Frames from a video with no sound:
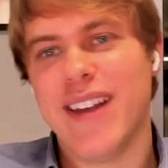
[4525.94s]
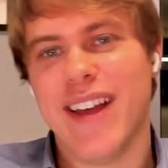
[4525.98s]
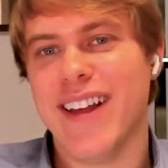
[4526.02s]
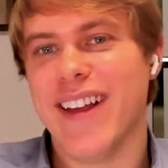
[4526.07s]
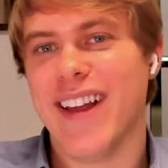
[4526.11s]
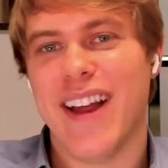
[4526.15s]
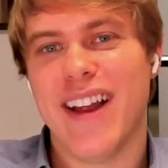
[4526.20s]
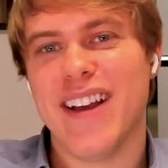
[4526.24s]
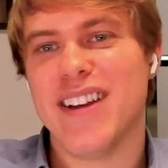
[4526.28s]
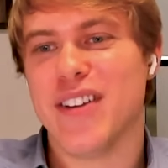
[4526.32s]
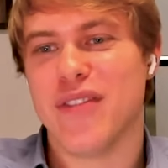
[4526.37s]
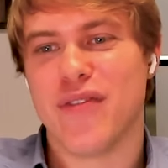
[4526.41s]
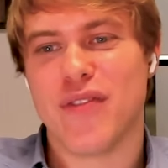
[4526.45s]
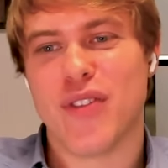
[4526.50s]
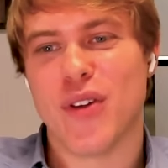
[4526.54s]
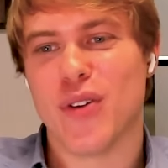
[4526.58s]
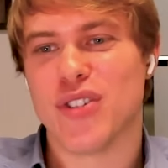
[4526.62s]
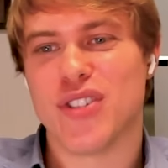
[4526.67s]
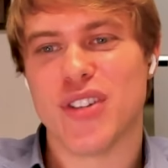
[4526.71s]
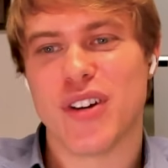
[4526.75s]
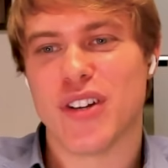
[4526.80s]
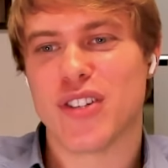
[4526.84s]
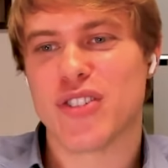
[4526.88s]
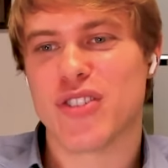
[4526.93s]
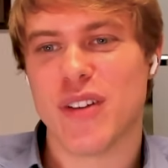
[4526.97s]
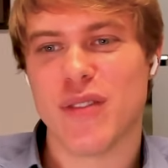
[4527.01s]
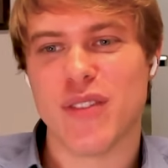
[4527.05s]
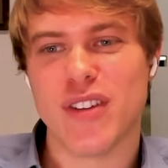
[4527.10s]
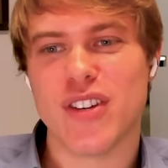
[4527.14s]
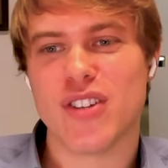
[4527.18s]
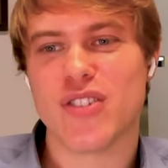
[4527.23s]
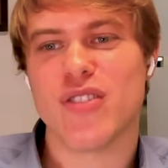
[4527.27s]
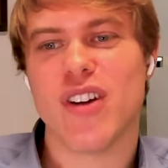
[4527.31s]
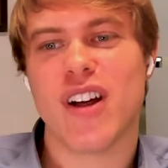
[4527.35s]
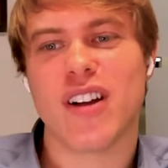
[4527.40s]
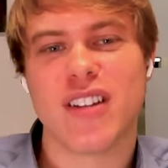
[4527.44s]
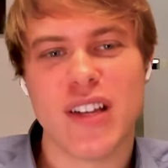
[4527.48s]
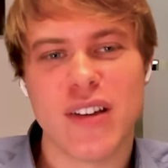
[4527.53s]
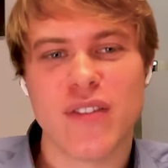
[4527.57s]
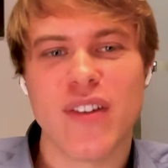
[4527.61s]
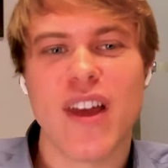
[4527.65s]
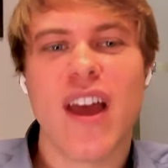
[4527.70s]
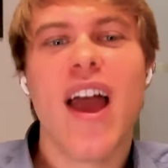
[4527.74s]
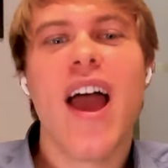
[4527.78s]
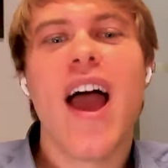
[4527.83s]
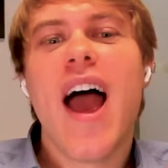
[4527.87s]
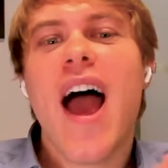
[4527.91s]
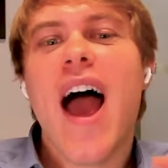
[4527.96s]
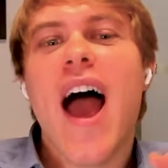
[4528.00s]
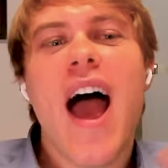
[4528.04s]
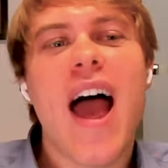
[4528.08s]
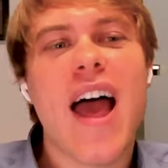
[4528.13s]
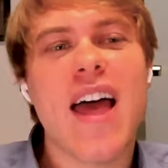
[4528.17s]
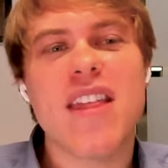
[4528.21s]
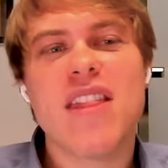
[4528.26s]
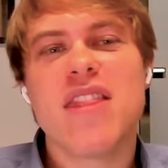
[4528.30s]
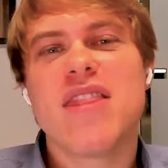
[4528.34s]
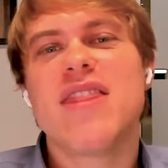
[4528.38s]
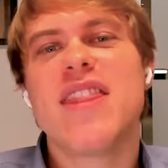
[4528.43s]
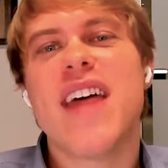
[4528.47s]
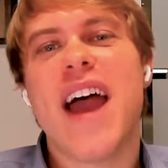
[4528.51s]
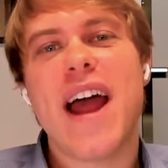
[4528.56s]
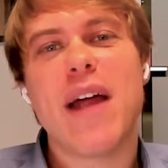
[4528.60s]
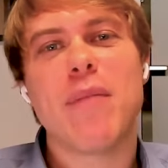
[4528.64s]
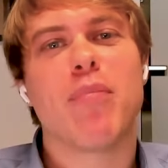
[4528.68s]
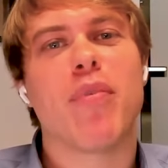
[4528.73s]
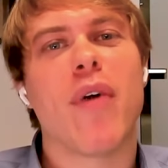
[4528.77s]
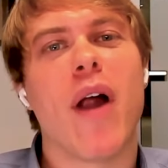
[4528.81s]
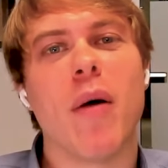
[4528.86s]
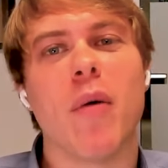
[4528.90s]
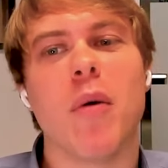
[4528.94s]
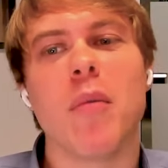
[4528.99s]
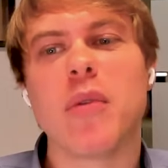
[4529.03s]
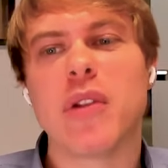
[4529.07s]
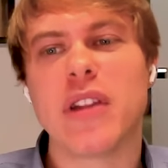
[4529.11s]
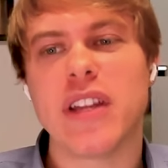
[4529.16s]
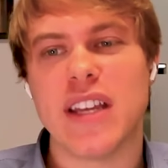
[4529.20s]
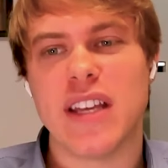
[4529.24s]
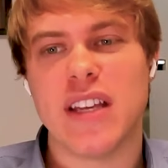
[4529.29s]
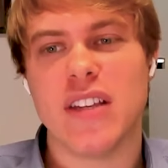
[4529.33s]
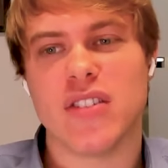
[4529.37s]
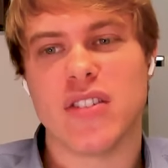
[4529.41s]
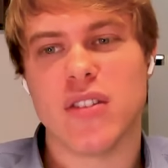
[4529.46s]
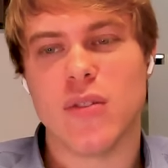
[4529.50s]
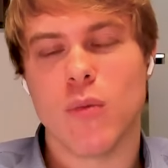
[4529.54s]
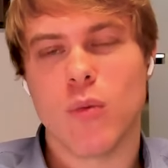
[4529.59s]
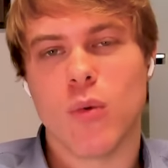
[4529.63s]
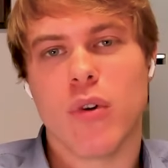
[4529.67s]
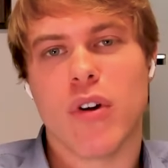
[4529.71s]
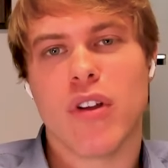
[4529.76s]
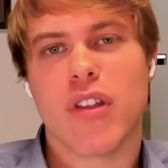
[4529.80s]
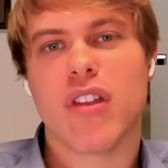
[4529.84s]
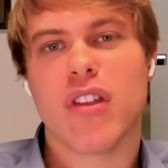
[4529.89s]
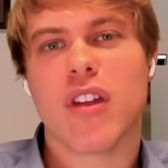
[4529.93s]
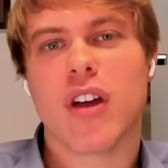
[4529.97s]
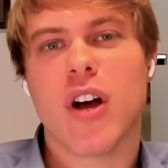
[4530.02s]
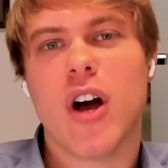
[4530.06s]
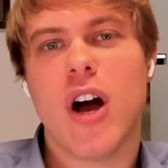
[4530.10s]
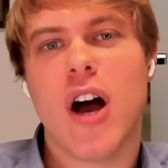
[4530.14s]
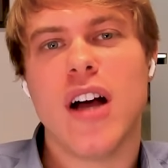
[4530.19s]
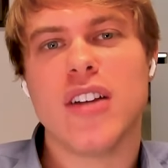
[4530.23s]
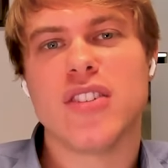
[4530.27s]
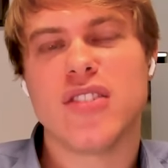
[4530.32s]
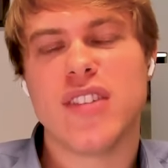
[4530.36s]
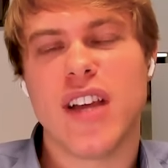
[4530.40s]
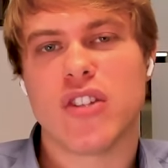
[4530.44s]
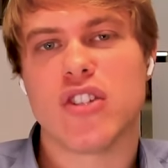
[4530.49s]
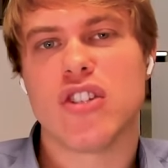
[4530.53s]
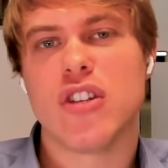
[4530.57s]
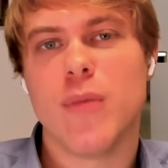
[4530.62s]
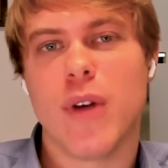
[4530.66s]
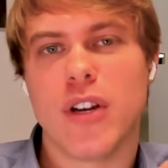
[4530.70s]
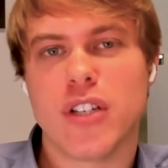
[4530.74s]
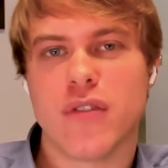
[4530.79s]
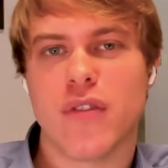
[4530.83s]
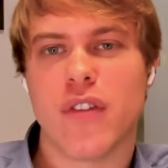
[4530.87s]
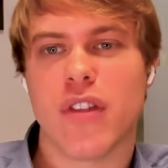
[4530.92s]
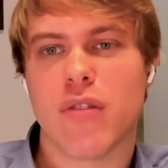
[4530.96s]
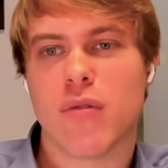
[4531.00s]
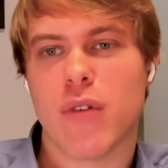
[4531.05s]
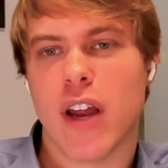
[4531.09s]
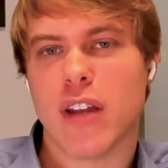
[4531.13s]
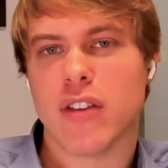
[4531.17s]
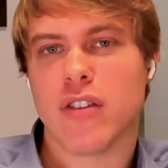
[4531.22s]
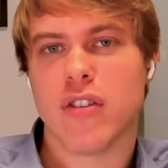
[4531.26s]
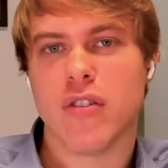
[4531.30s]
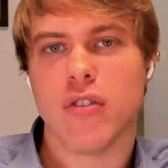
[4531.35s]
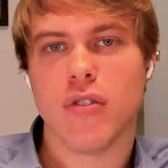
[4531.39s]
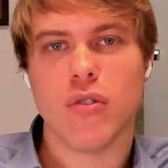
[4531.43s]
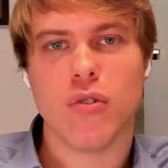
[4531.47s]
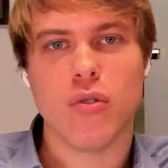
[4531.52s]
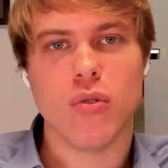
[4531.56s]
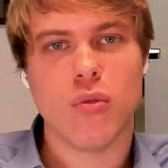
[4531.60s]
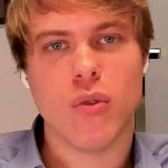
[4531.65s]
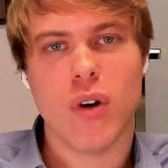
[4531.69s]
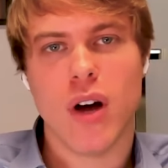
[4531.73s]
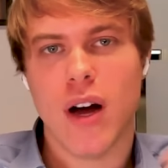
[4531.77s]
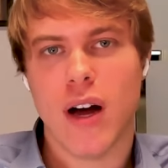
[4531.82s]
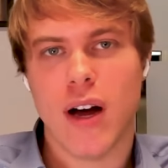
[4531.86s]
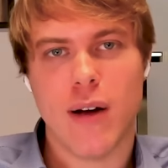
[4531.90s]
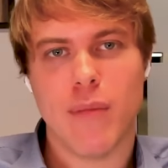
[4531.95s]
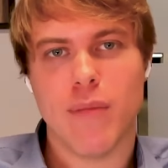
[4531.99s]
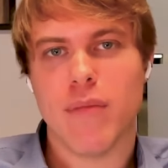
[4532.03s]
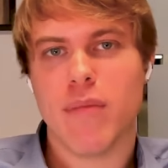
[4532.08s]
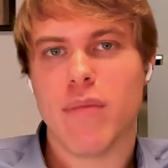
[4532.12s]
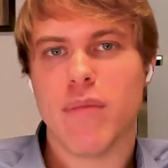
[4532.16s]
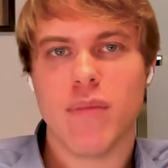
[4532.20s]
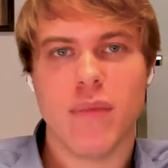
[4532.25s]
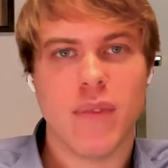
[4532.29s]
if those are extremely destructive uh, that probably isn't worth the cost that's too much of a threat to um,